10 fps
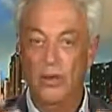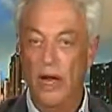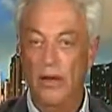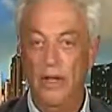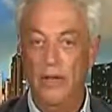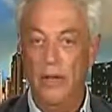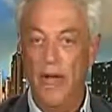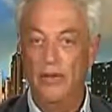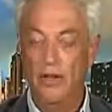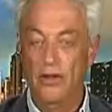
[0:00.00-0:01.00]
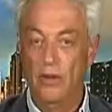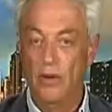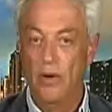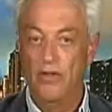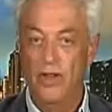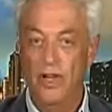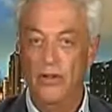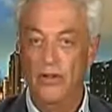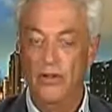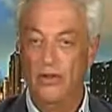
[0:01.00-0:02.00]
The great thing about these remote
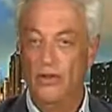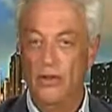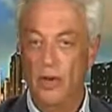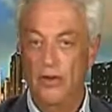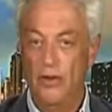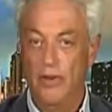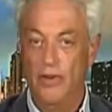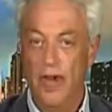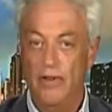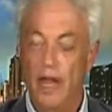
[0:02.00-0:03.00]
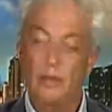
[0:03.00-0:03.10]
vehicles is they're 24/7.